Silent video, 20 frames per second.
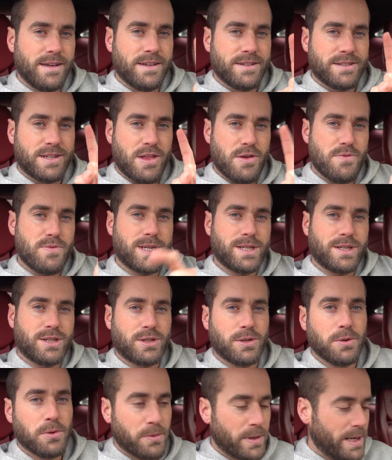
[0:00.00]
So there is a
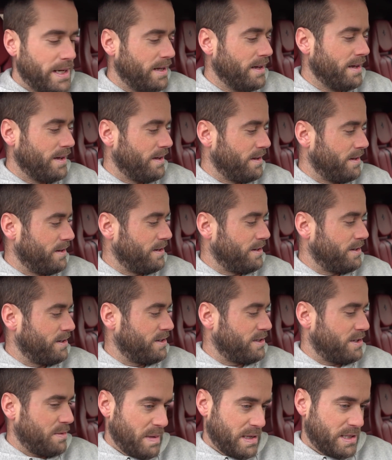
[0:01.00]
story
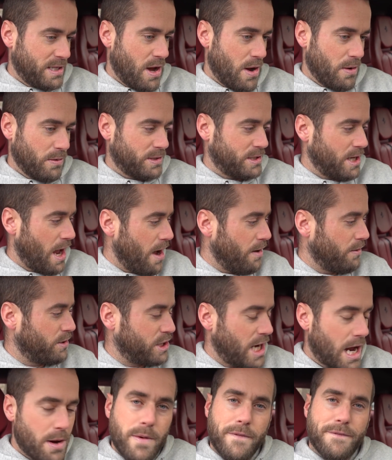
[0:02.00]
to be told. So,
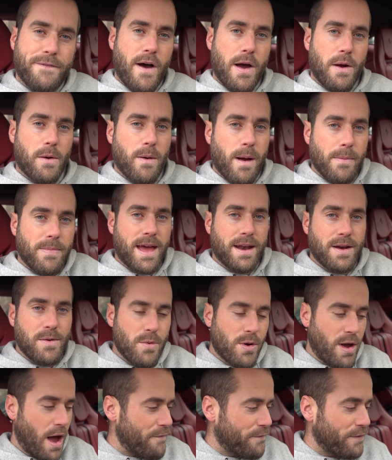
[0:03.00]
shall we fire up then, and
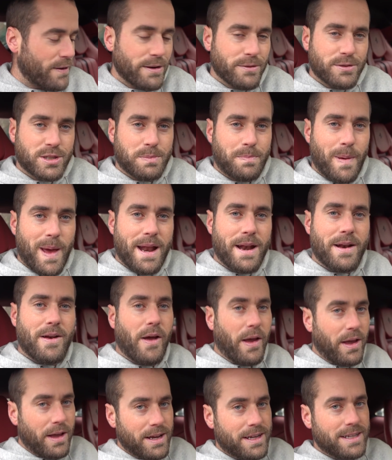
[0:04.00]
we'll go for a little spin, and
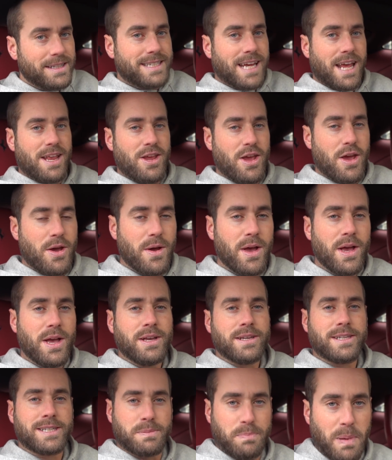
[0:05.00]
I can continue
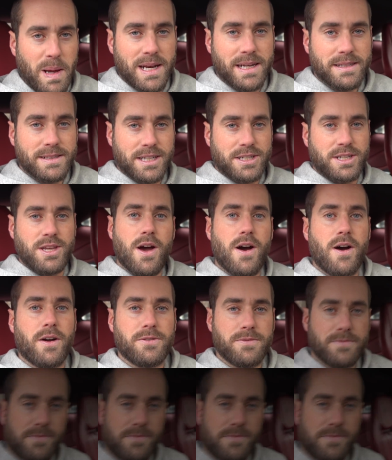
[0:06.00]
spinning this yarn.